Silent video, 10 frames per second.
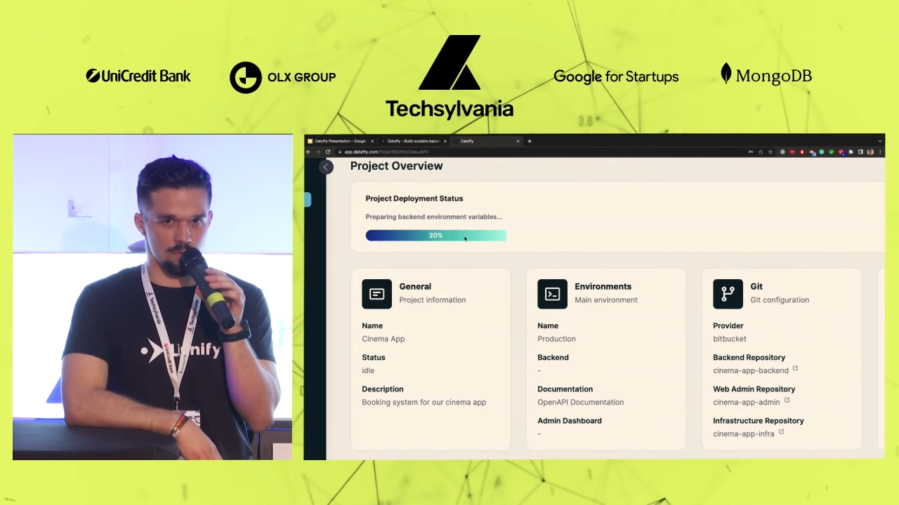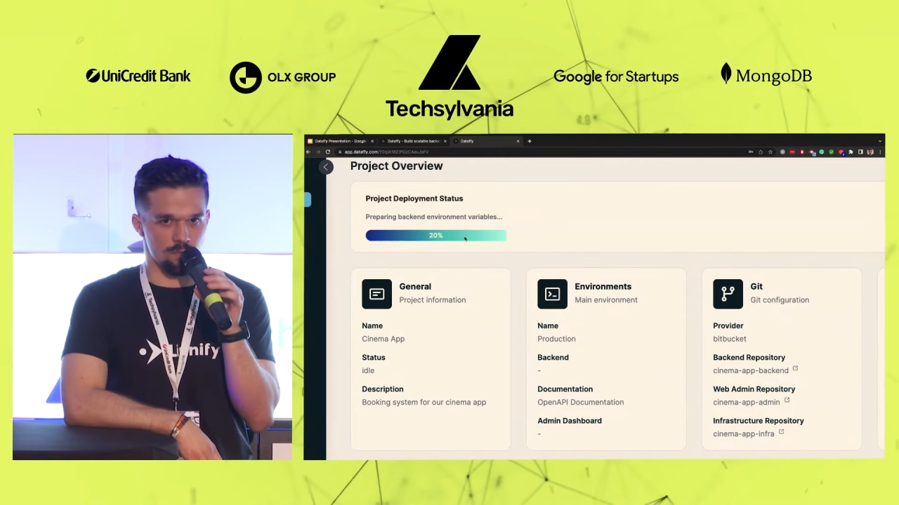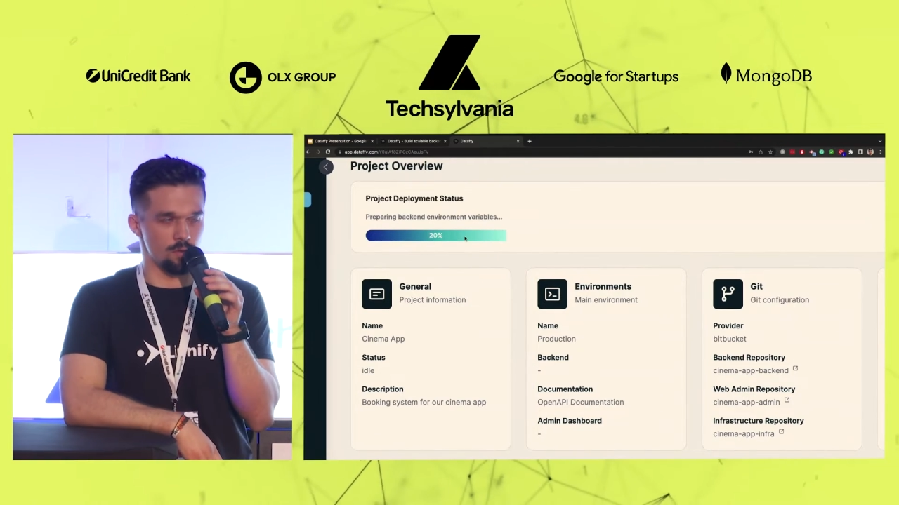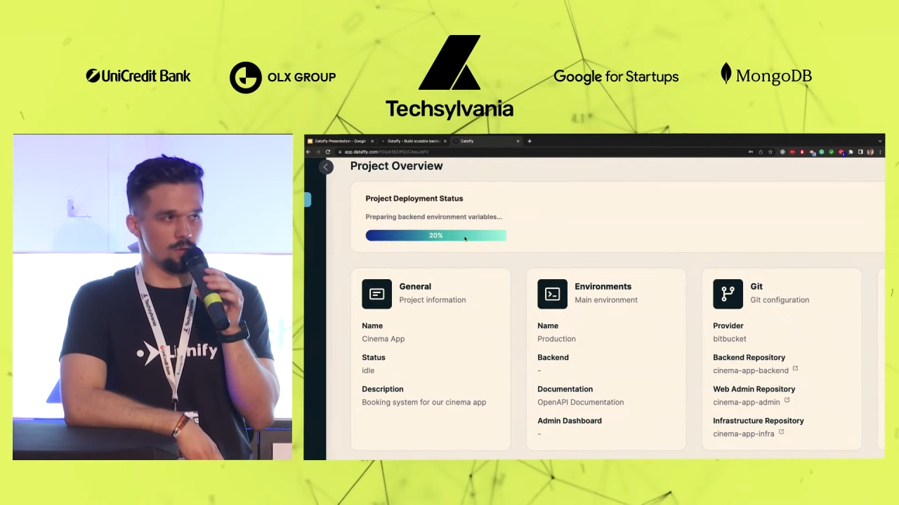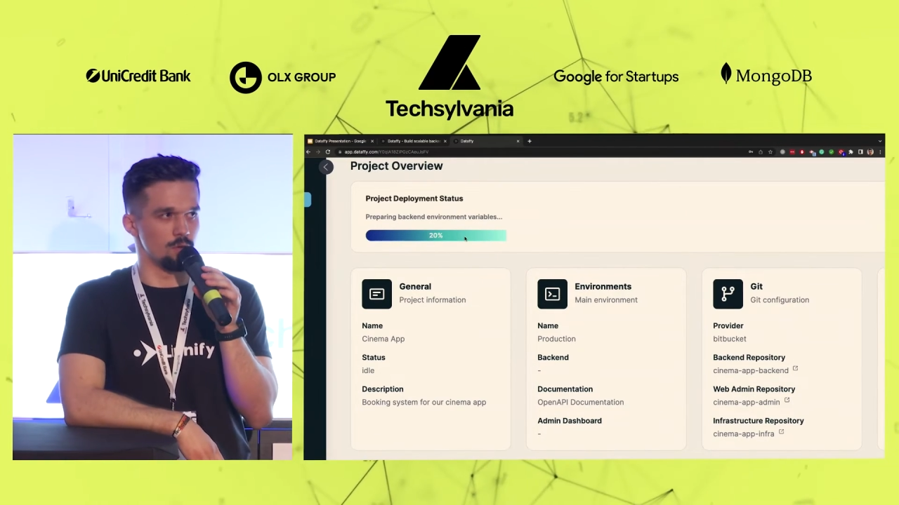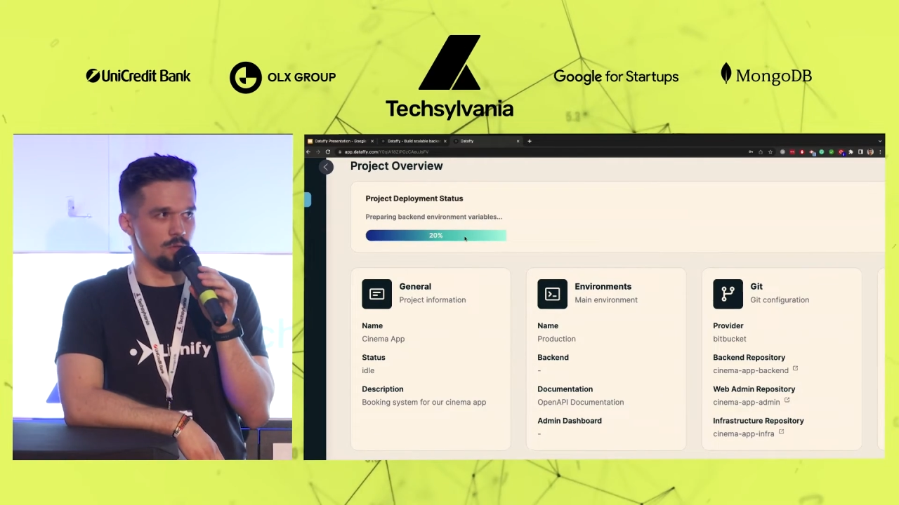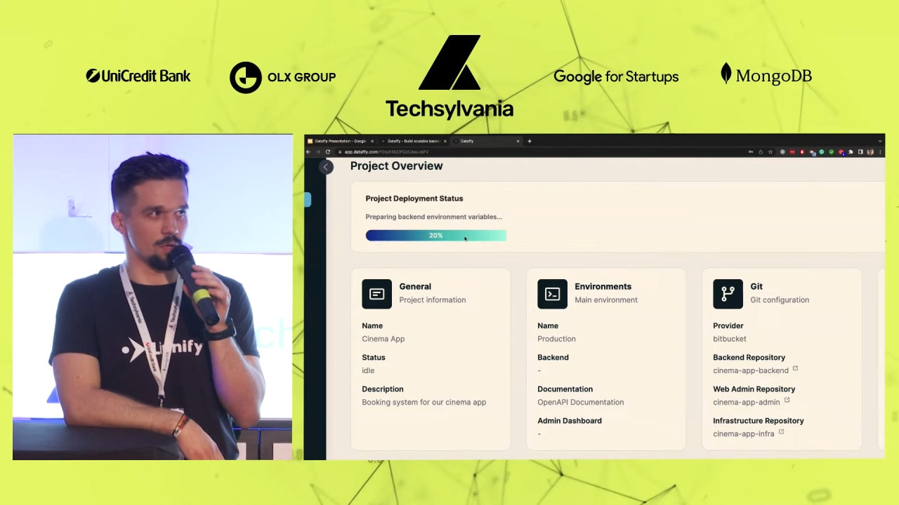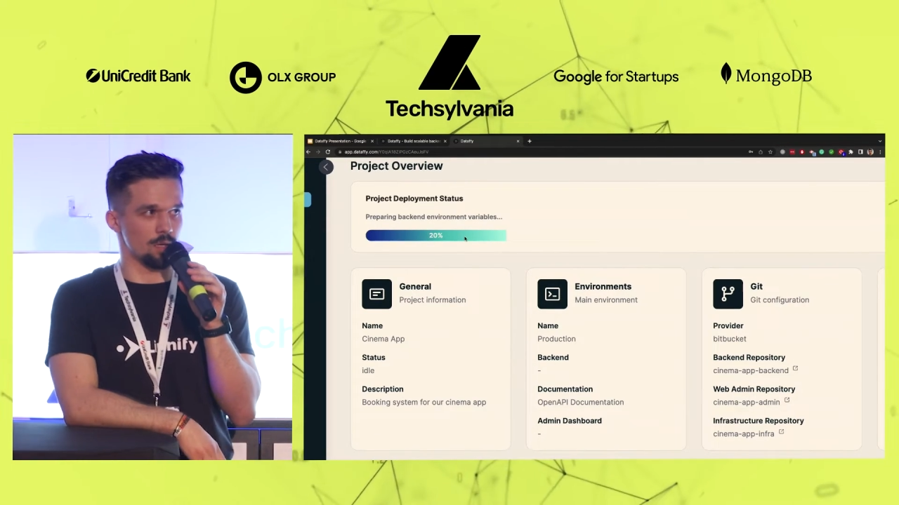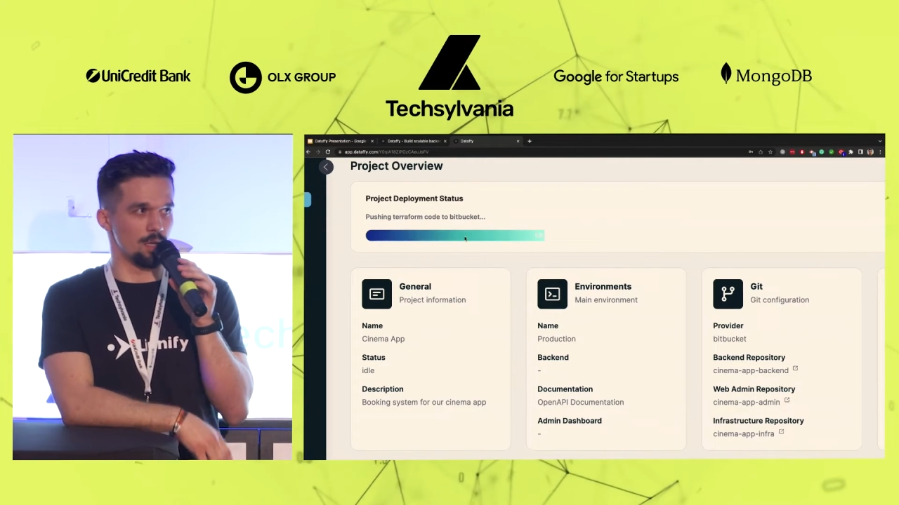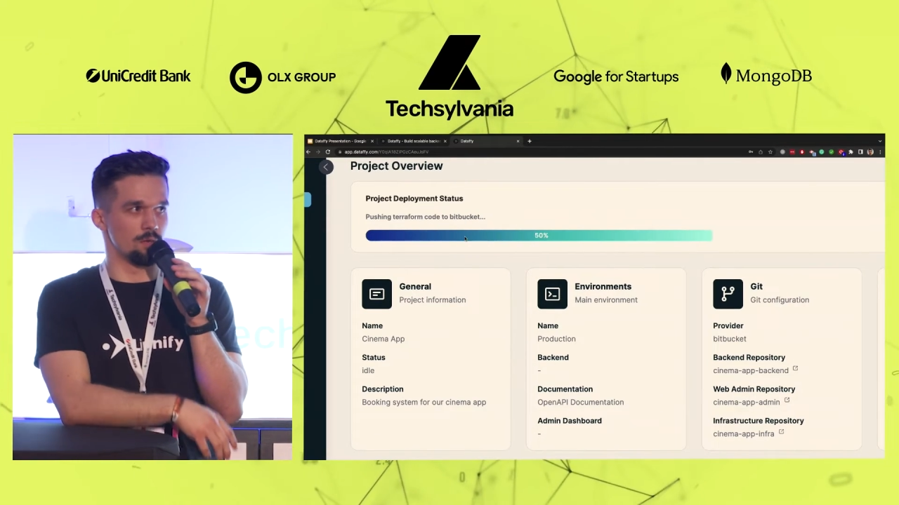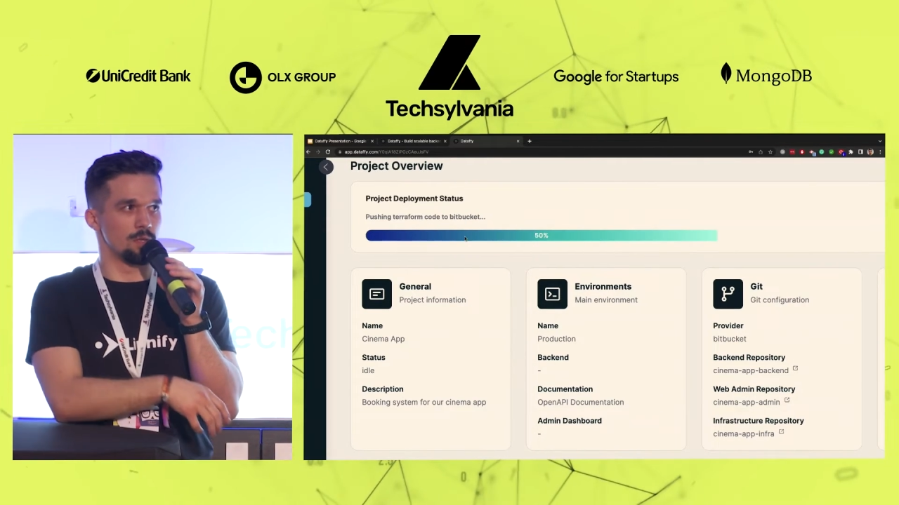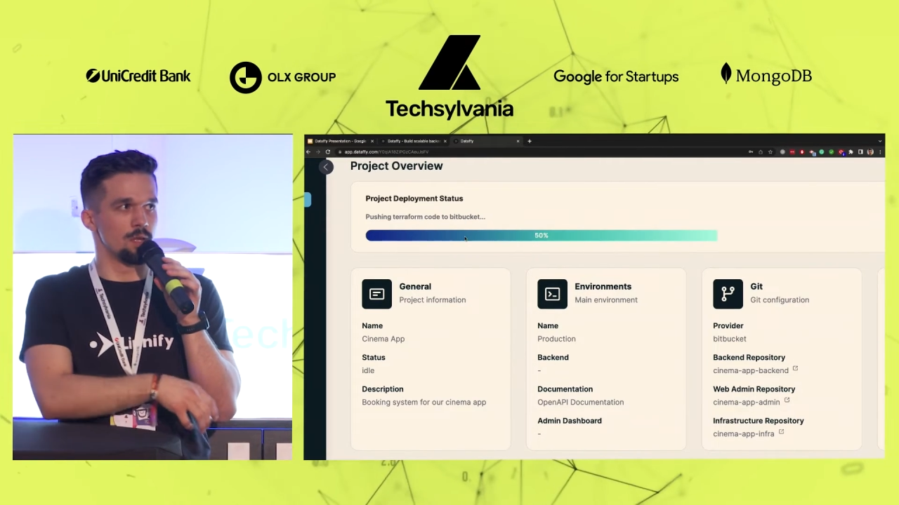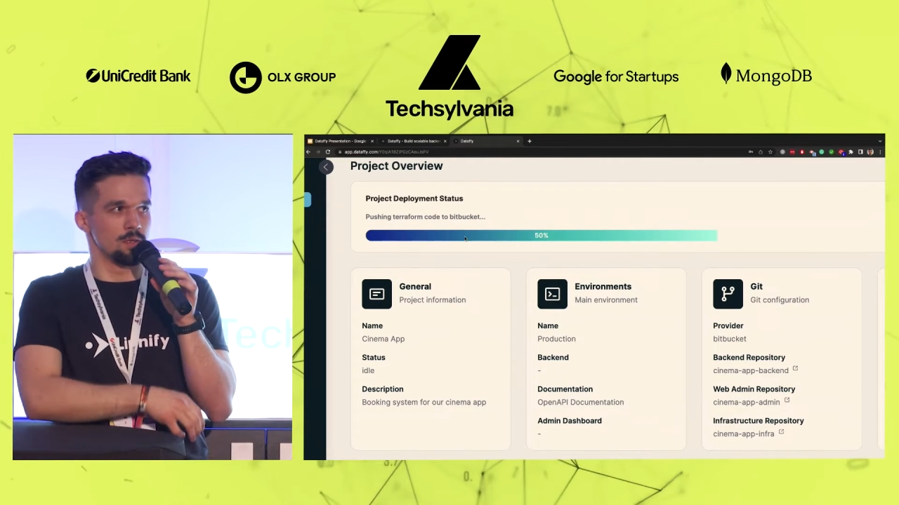for you on your cloud.